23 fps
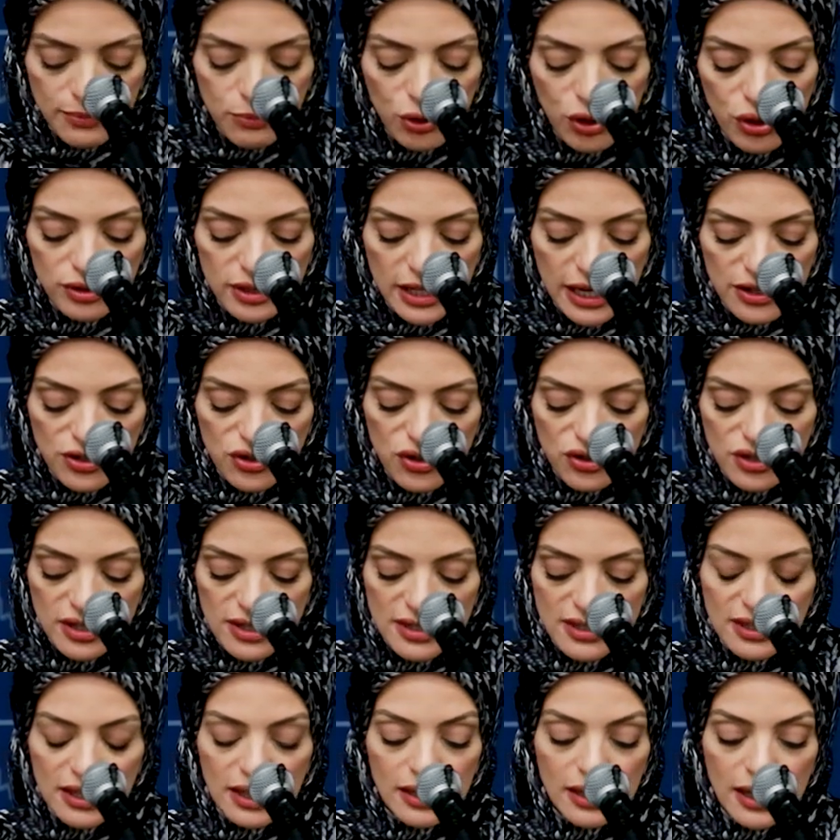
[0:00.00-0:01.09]
protesters and
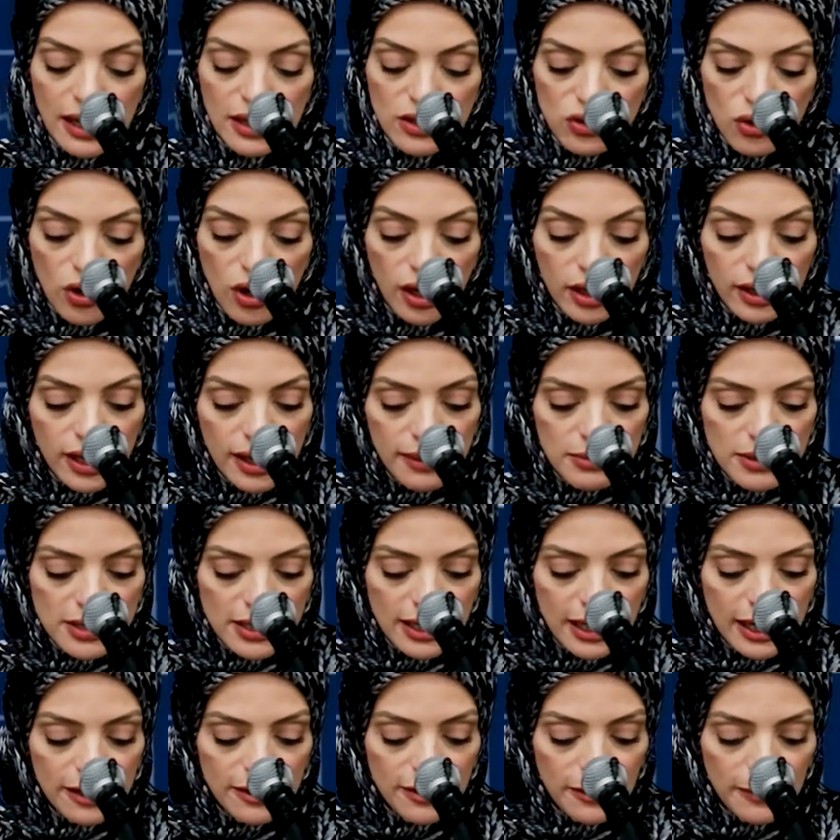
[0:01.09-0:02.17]
skinheads all come
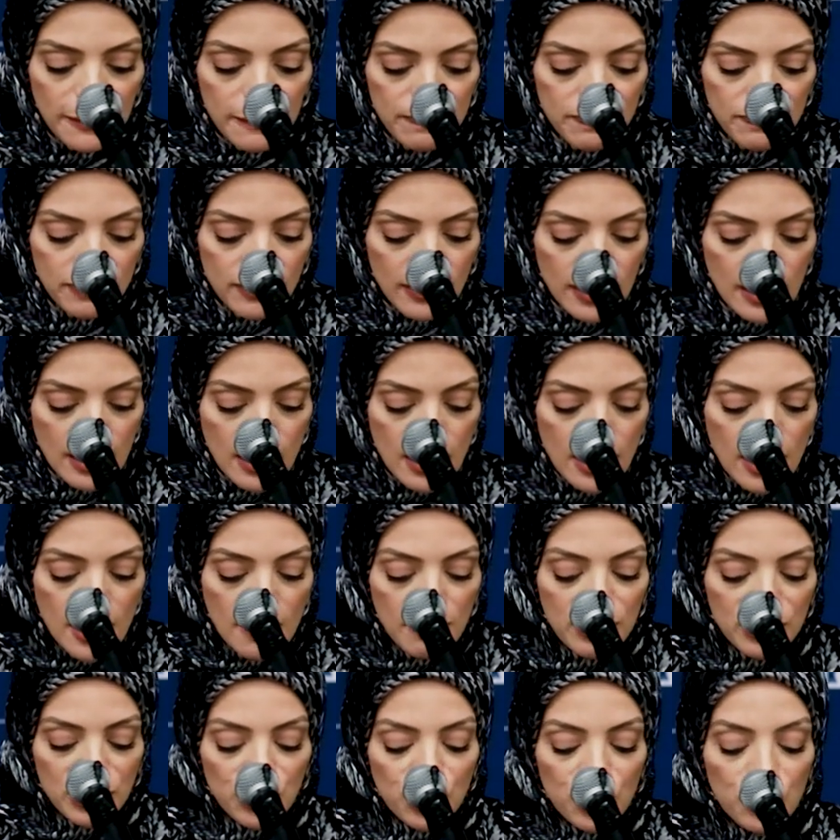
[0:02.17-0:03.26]
together.
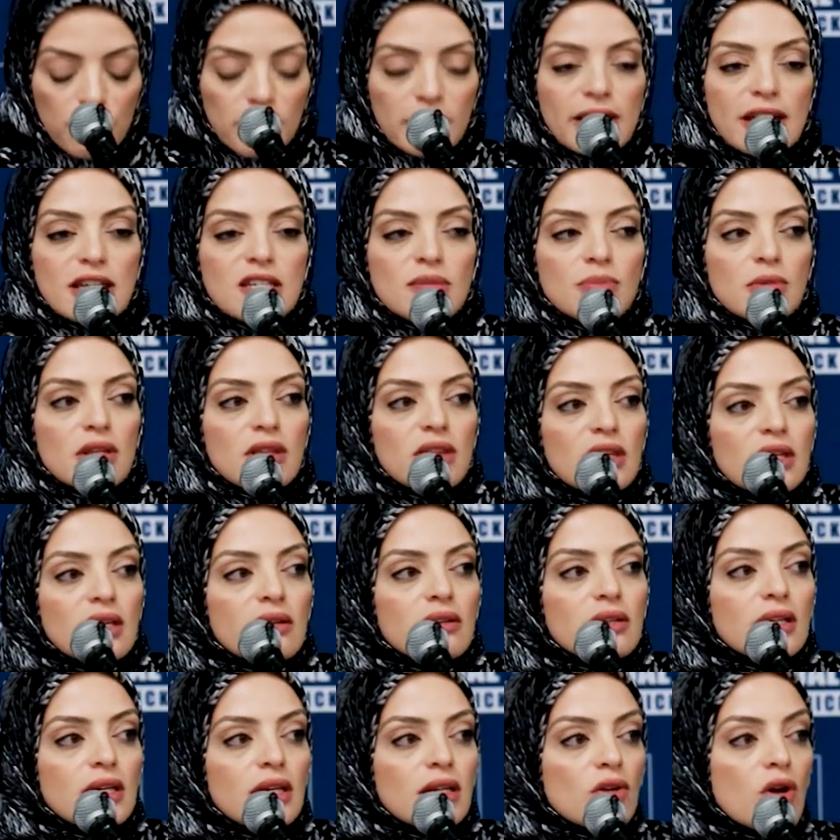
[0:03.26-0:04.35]
But the replacement
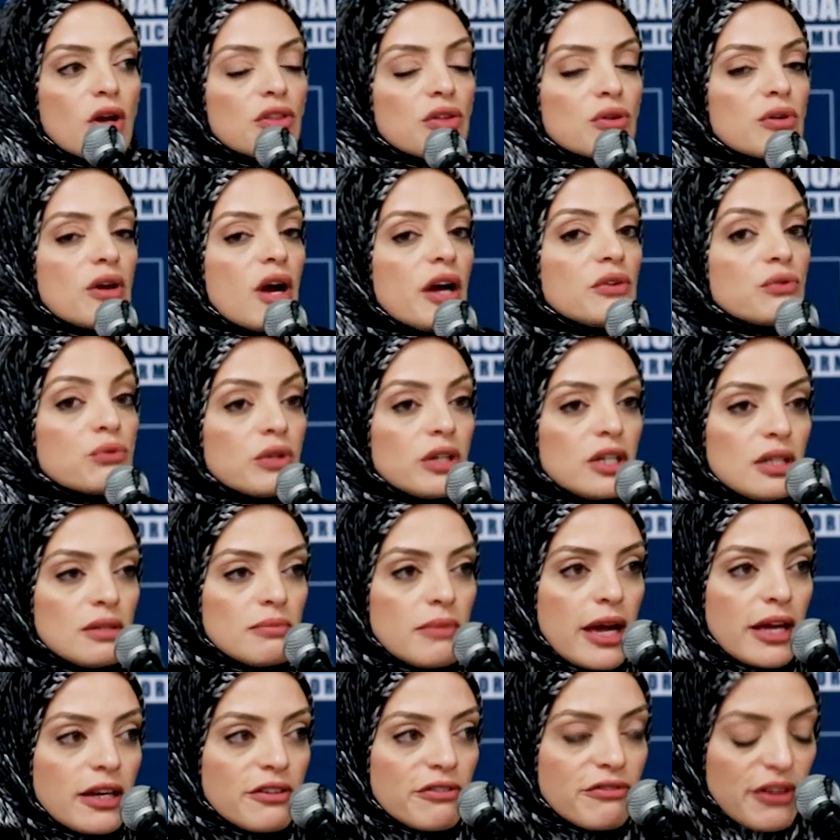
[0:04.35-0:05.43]
theory and all their unwritten
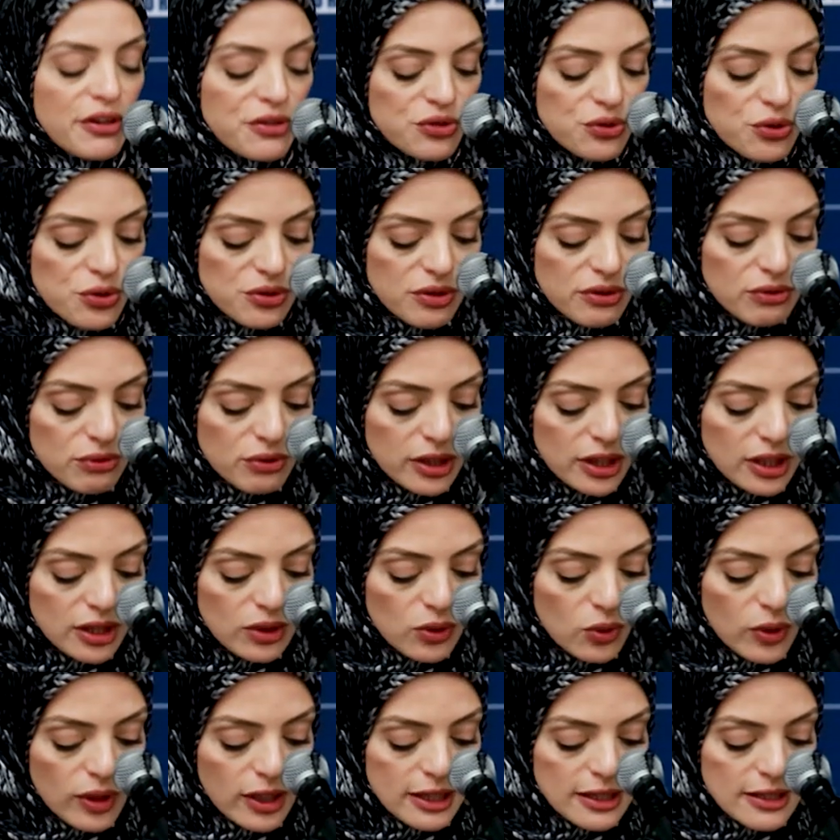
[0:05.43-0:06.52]
manifestos and
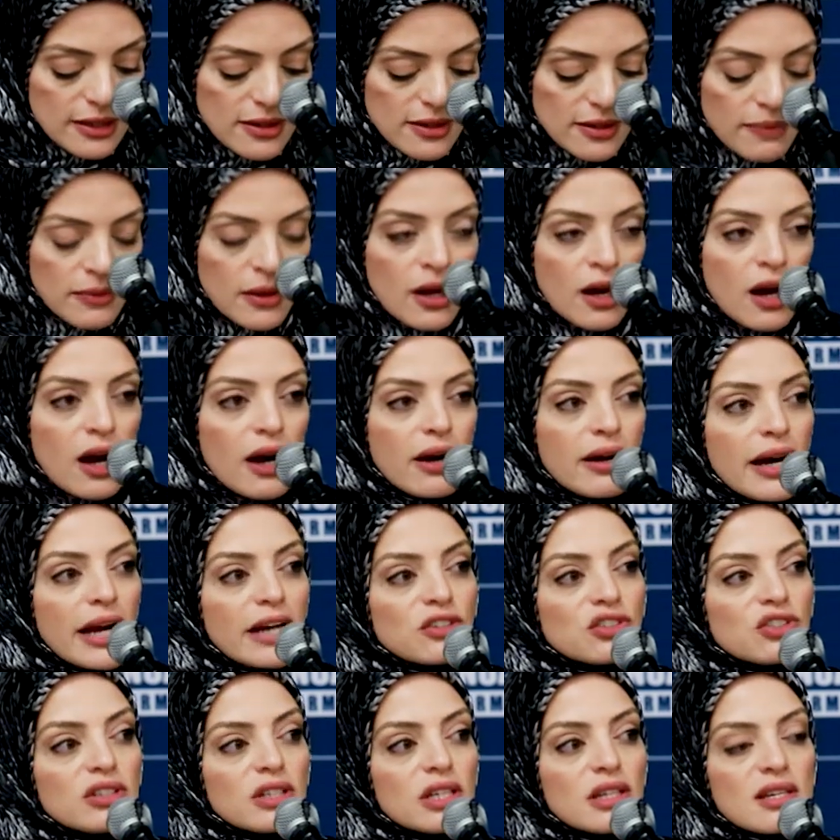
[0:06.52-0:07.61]
written ones are
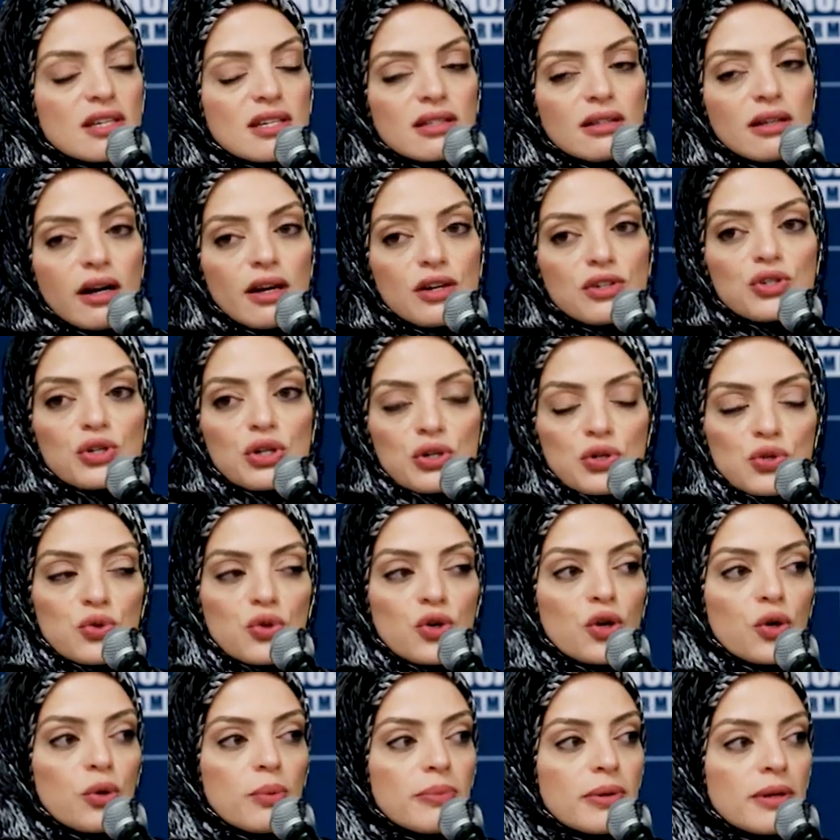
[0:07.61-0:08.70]
actually this larger
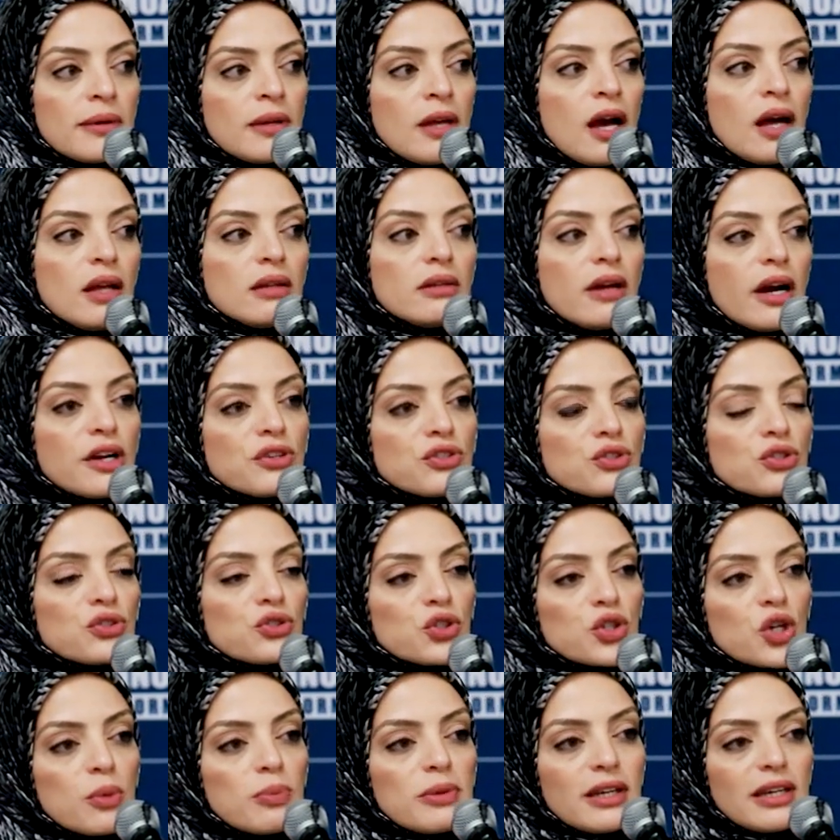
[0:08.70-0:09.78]
trope, a larger
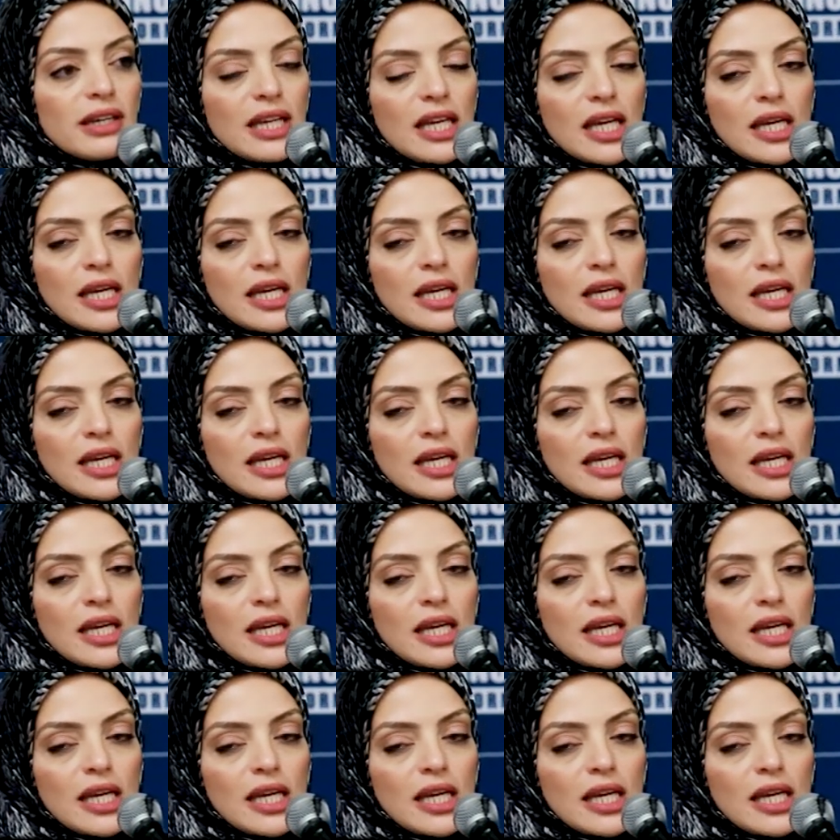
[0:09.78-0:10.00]
trope that